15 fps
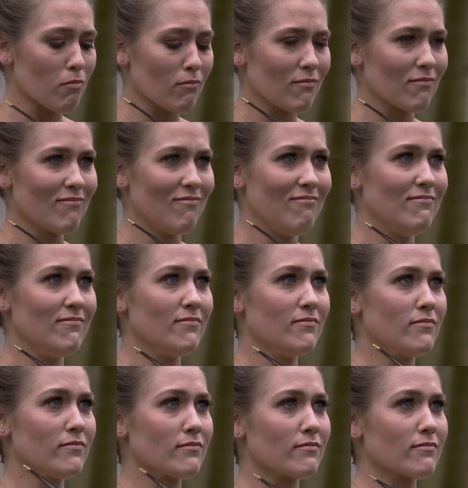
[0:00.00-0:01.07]

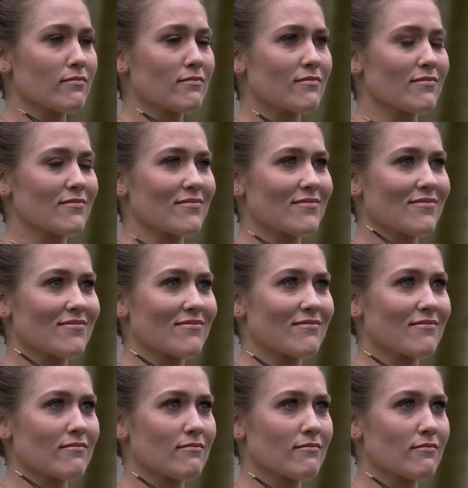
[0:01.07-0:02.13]

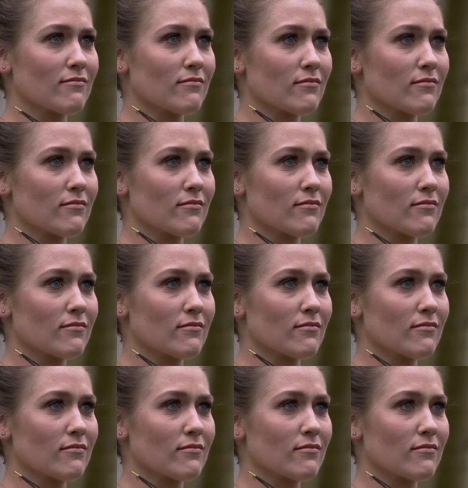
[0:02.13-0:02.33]
Nobody speaks.